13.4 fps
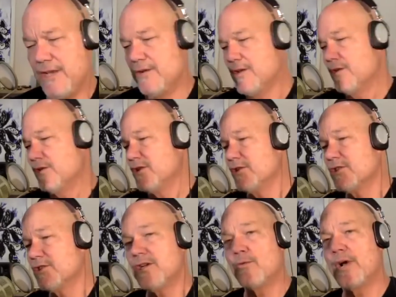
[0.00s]
you're
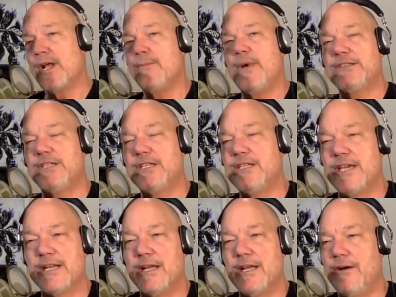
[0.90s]
so right about the
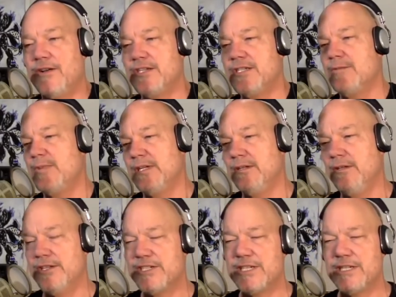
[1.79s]
technology, but
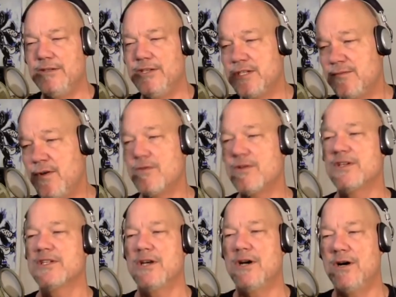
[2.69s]
listen, let's
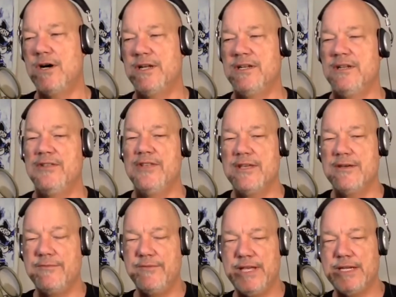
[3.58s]
focus on the
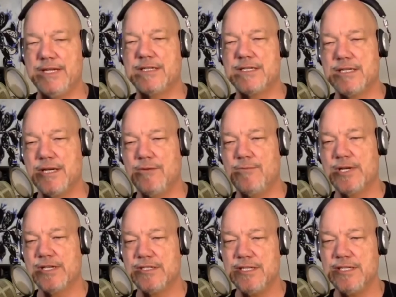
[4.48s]
event itself
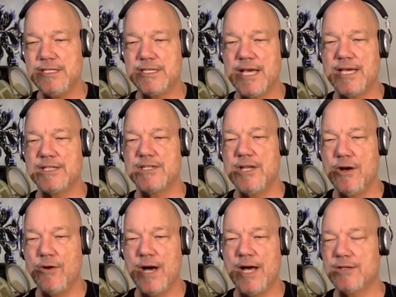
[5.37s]
because these guys
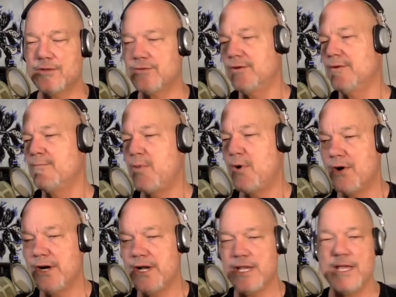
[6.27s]
know how to throw a
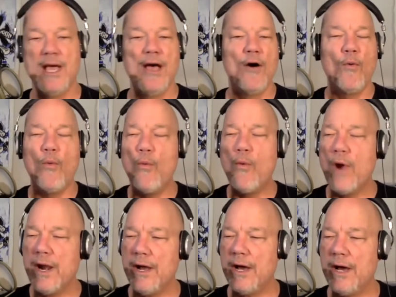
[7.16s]
party.
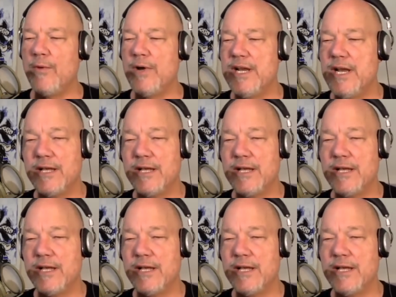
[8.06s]
Where else can